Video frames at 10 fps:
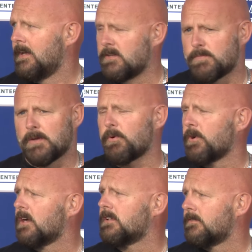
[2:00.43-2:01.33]
He's been
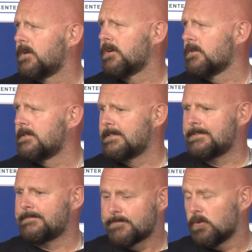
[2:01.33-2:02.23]
productive here
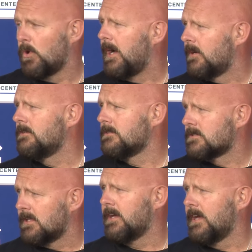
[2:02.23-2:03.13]
for a while.
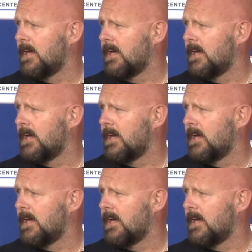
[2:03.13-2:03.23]
Slay